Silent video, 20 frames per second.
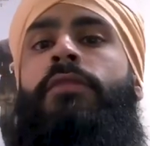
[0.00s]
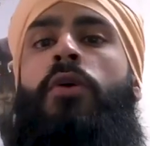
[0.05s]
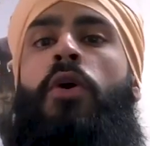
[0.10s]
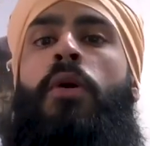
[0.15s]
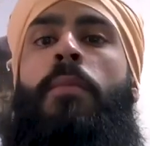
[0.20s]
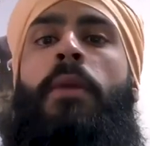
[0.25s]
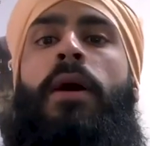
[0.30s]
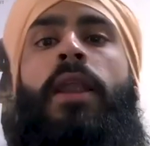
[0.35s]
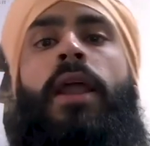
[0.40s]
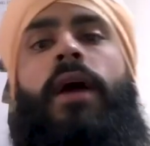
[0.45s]
Yo,
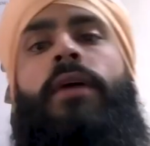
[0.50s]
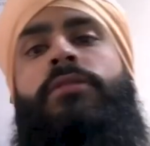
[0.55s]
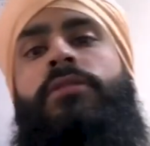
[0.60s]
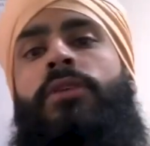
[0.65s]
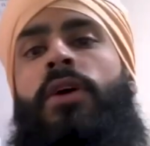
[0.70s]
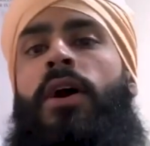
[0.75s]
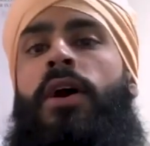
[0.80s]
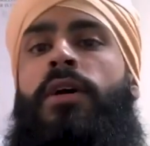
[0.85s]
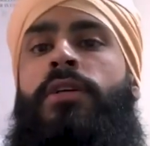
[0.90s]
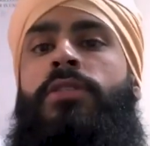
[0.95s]
my life
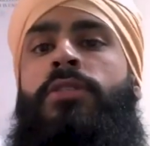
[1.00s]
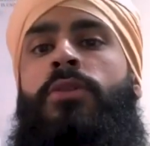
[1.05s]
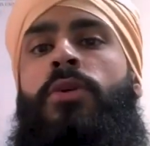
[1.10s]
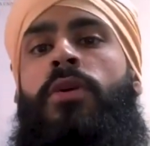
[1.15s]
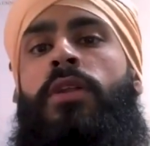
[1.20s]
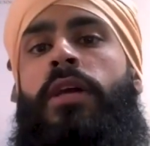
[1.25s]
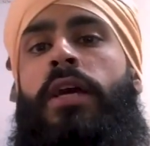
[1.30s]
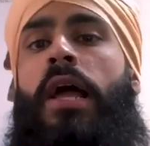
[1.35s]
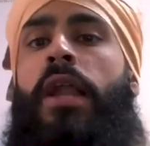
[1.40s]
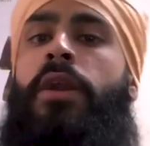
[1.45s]
sucks, you know,
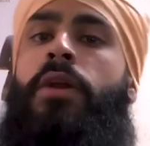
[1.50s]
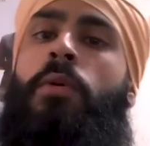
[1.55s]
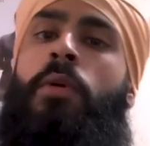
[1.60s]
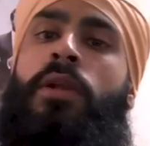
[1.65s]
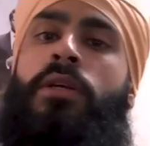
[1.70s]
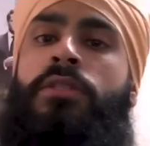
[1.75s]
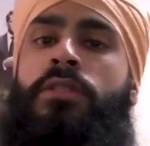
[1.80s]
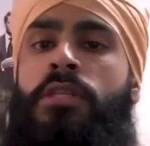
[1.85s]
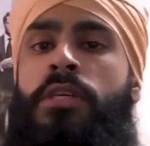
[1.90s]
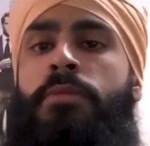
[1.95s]
like, I don't even want
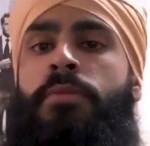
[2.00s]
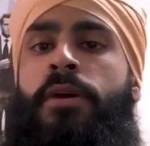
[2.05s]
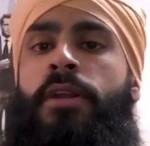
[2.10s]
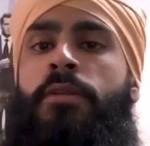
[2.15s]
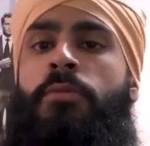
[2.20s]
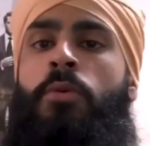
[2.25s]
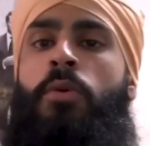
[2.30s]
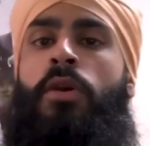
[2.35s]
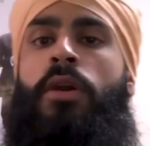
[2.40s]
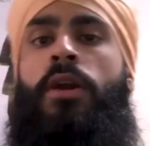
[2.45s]
to sleep
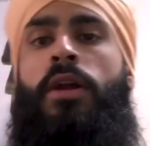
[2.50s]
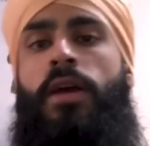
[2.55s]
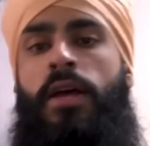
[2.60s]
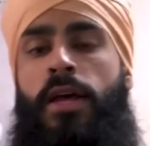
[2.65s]
anymore.